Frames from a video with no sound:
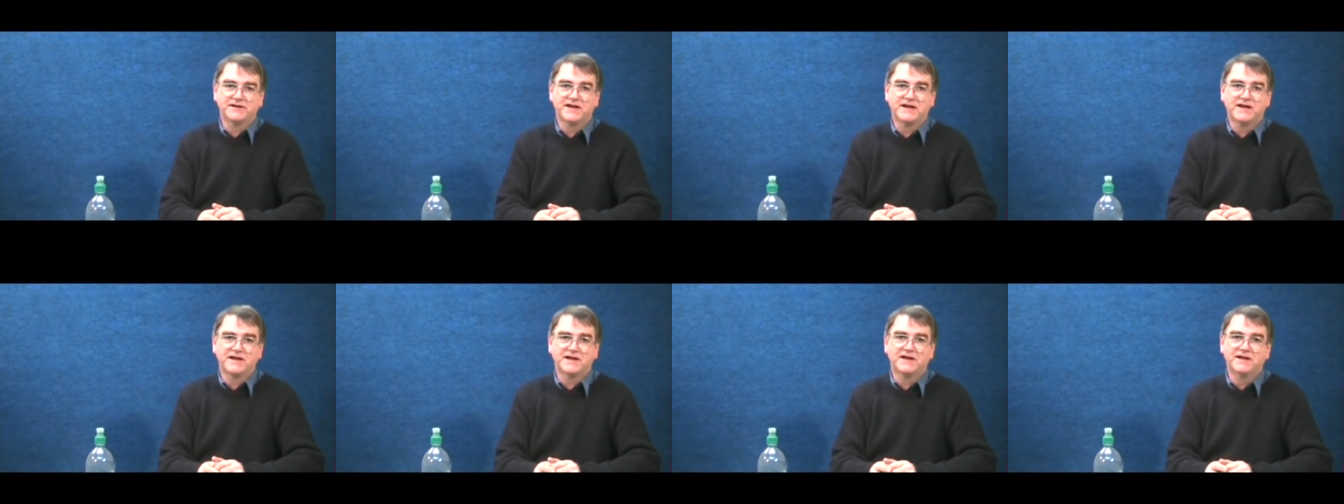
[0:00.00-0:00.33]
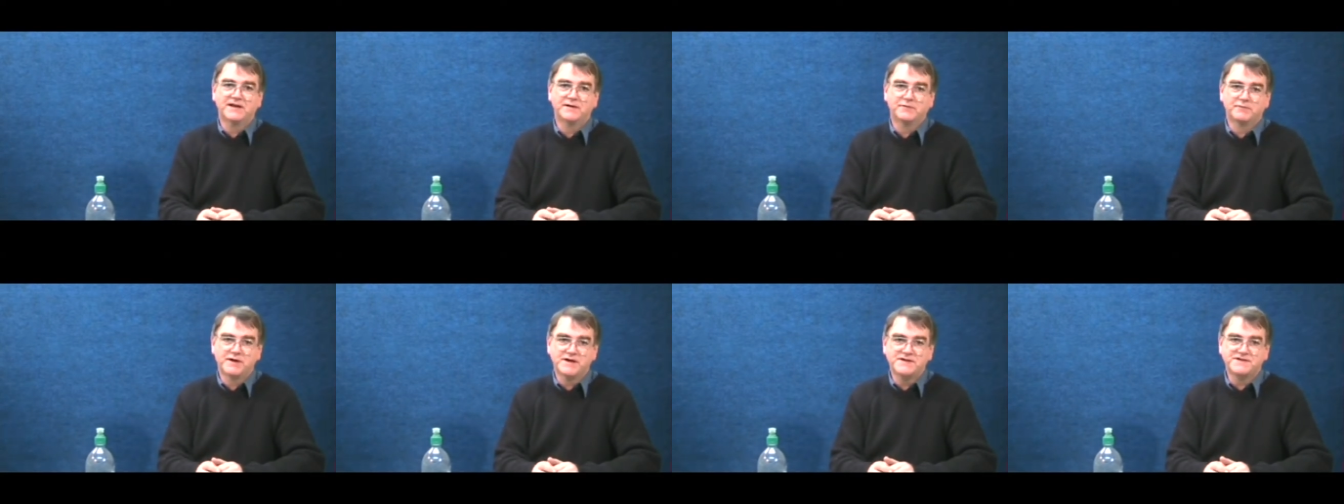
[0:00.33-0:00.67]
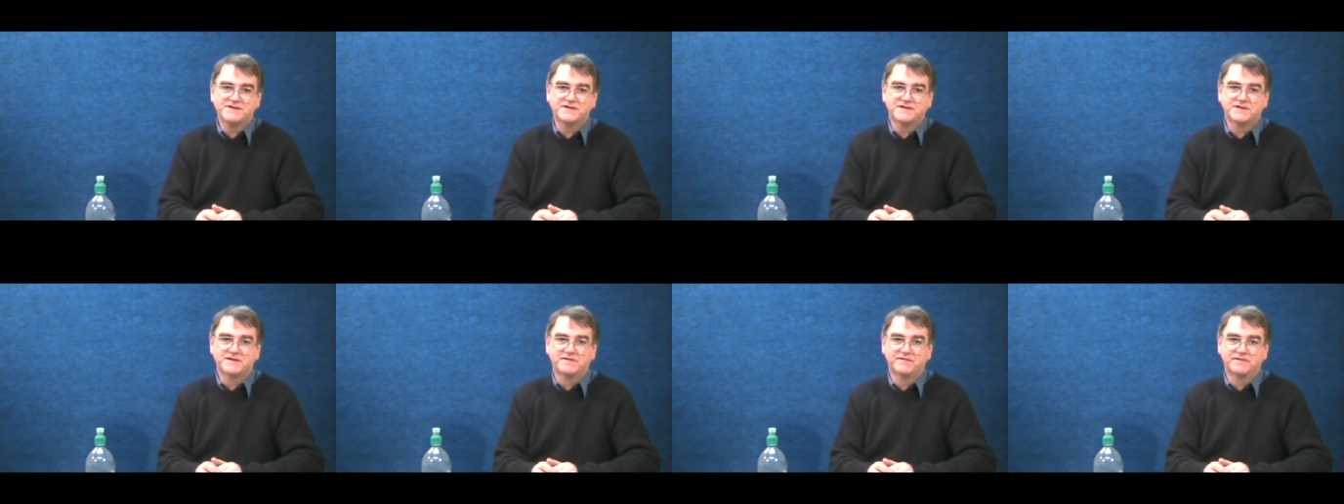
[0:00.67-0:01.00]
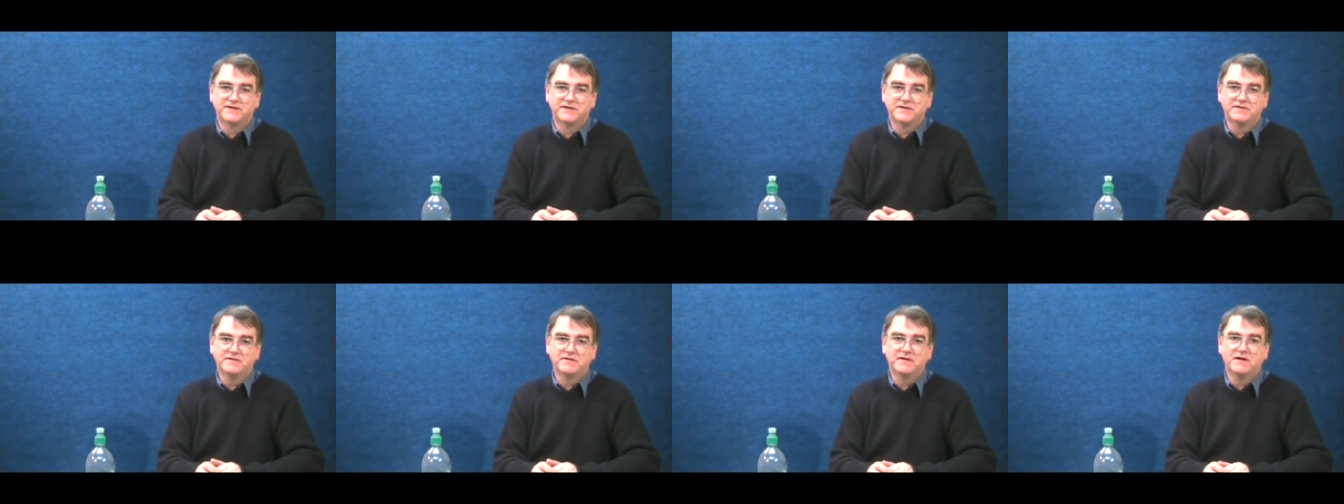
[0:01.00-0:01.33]
that in the rest of the
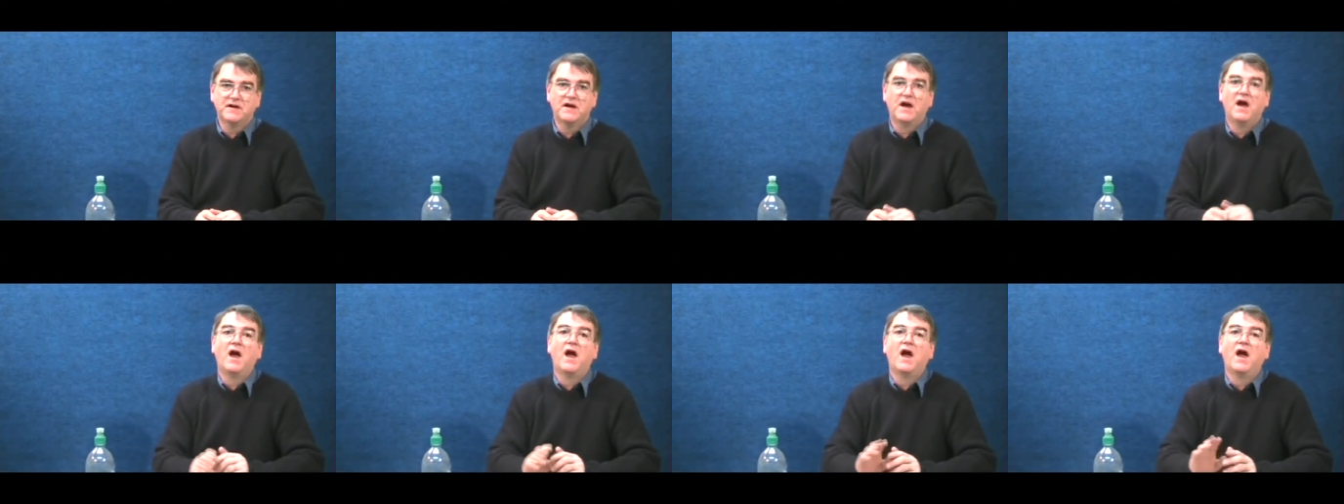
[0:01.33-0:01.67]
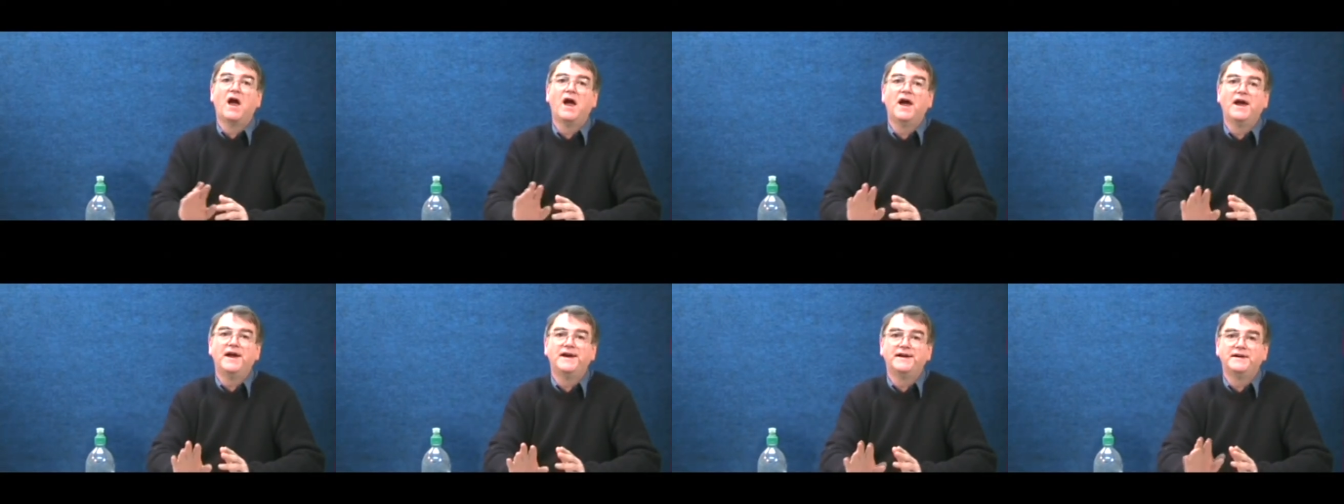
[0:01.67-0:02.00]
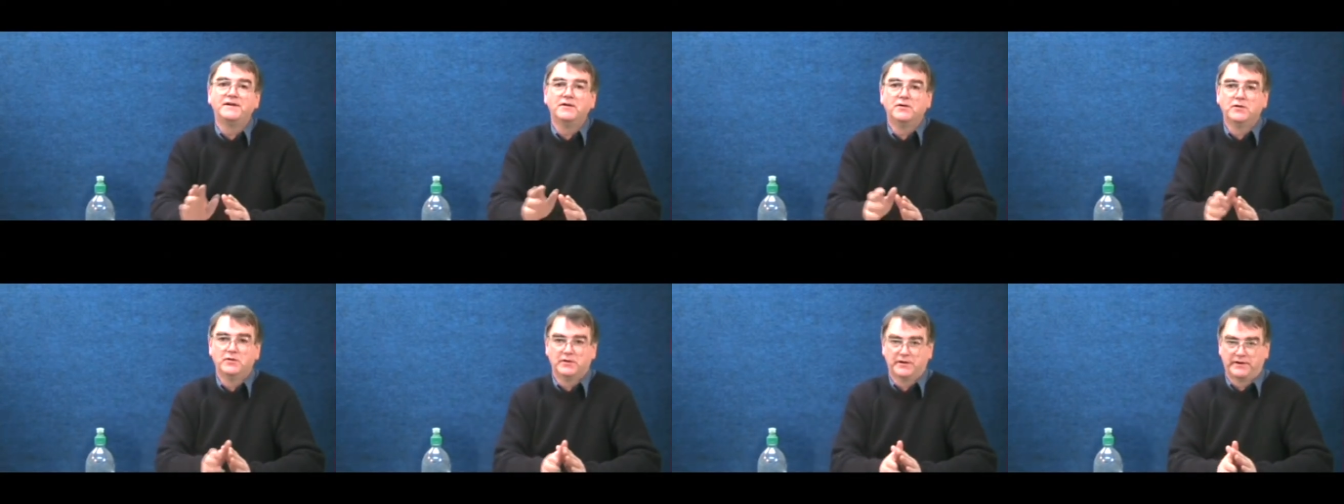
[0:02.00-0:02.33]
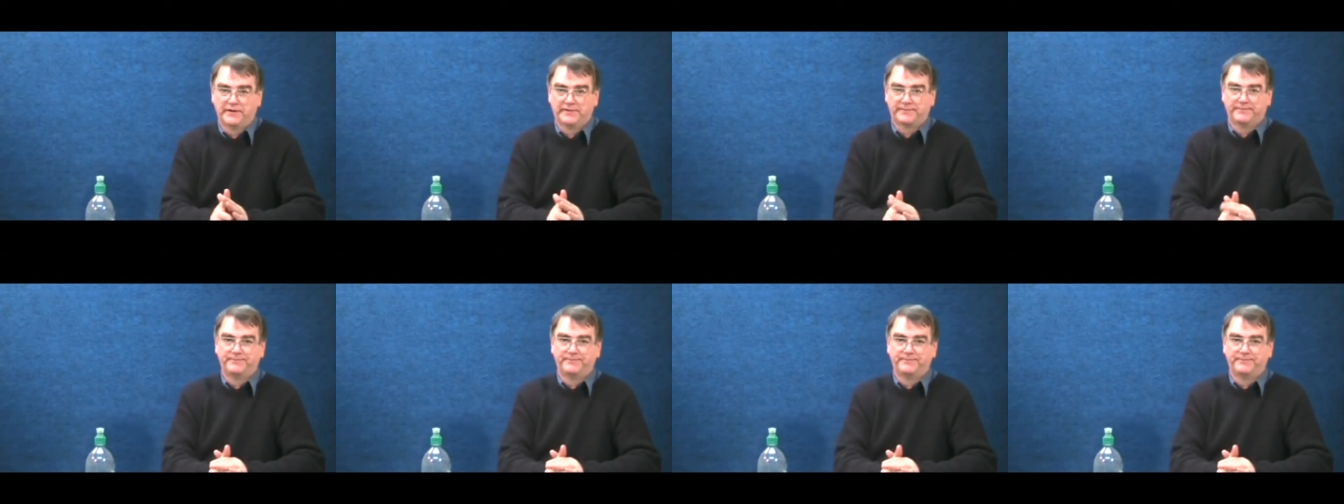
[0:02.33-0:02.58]
view, ignore it.